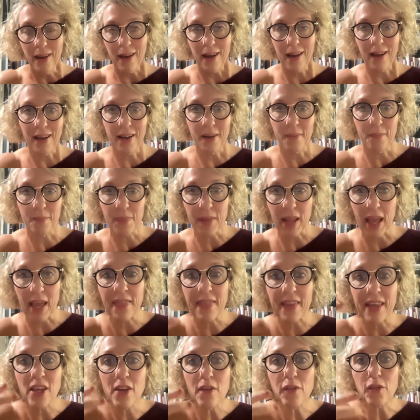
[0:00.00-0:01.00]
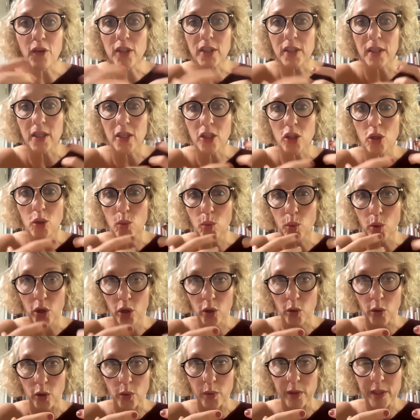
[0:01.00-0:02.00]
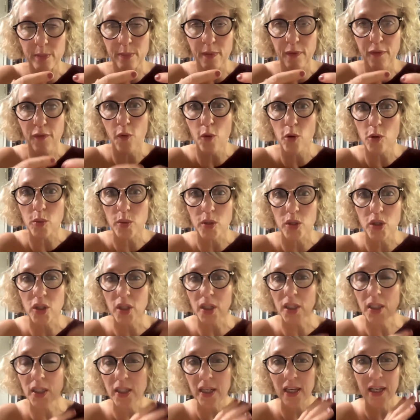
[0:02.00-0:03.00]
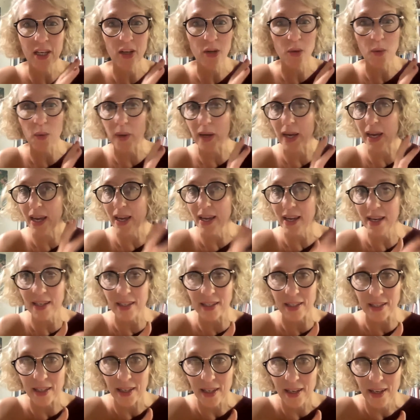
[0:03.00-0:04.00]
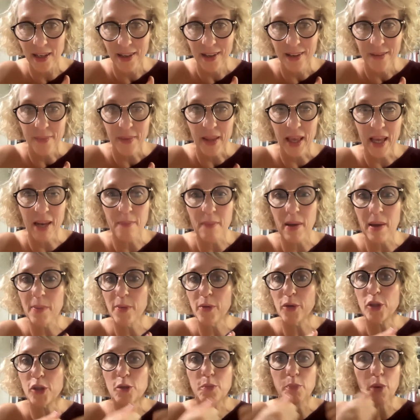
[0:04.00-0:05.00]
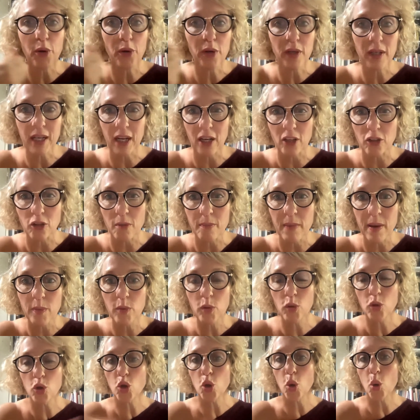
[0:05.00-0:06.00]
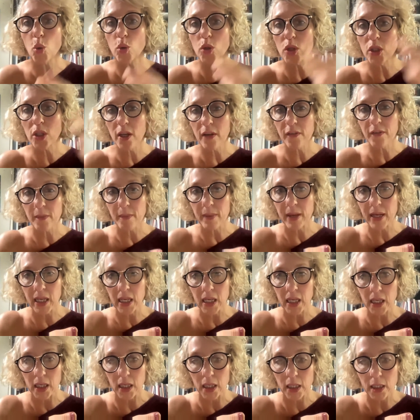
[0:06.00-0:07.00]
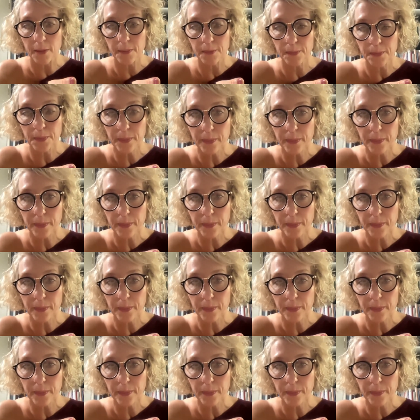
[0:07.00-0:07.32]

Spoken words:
And then you've got something to work with, whereas before it was just in your head and maybe you spoke it out, or maybe you taught it over many years.